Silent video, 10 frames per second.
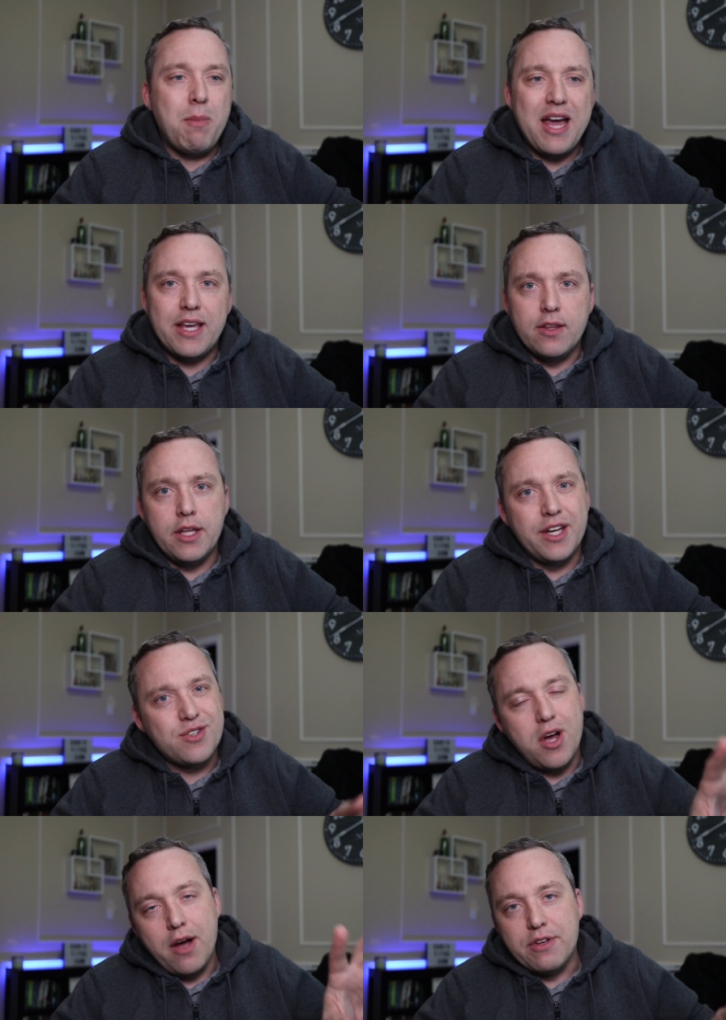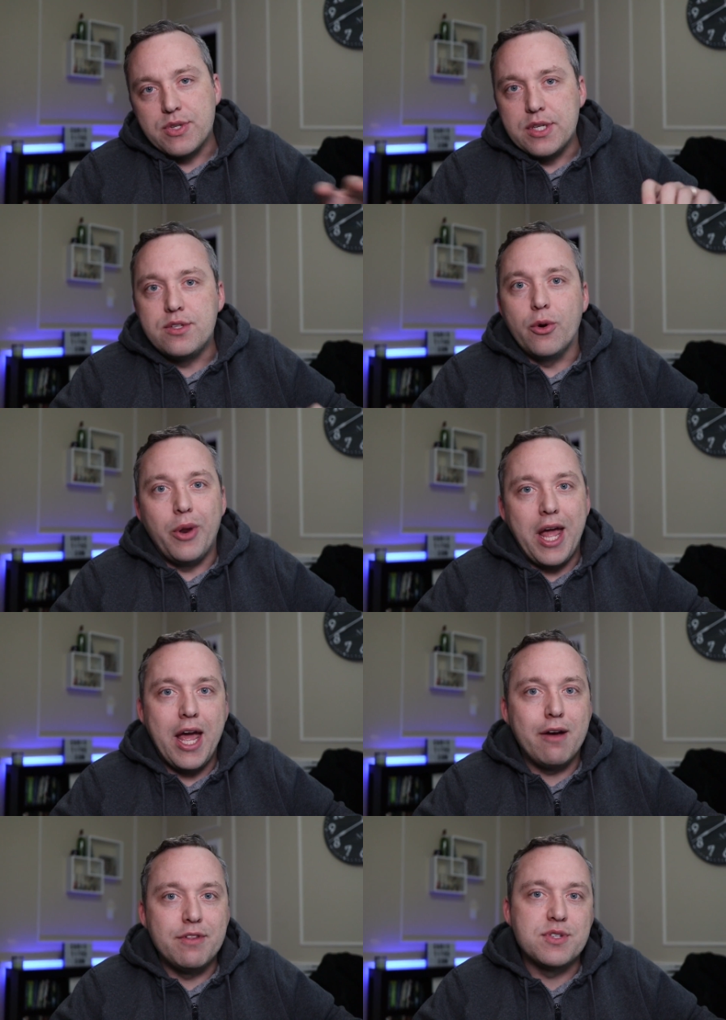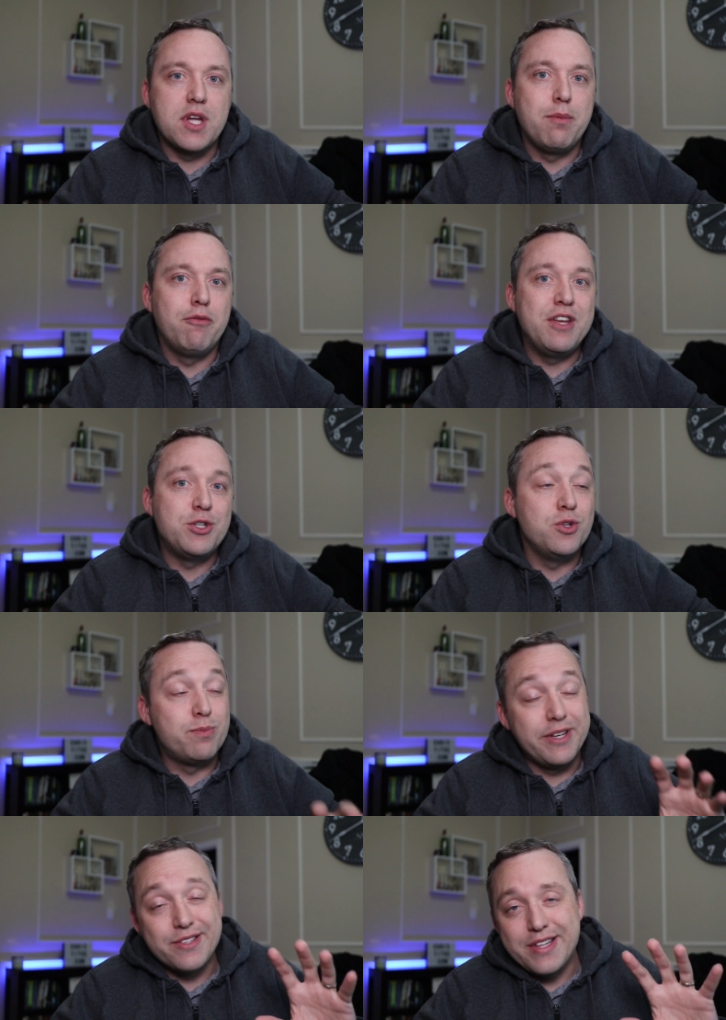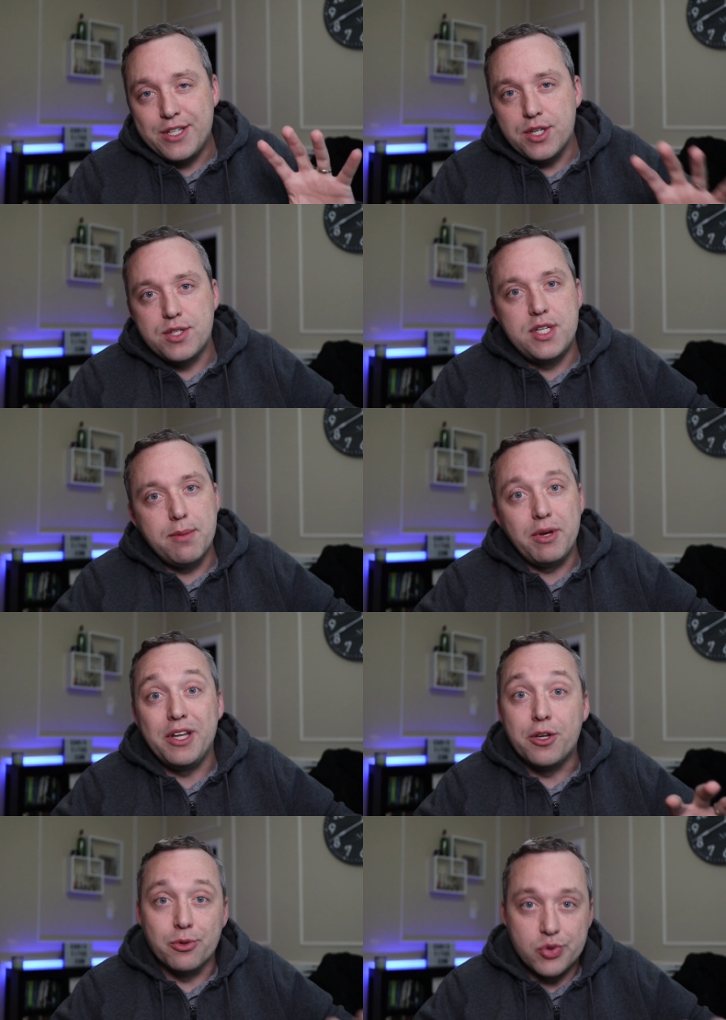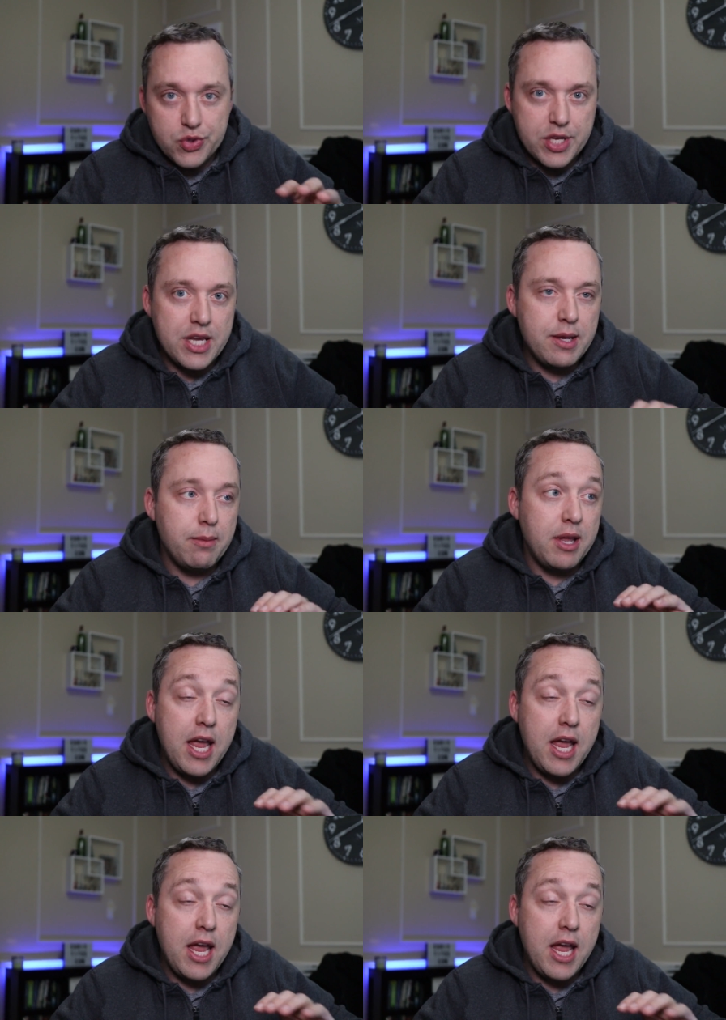Mac and Linux obviously don't have this type of issues because they just typically don't see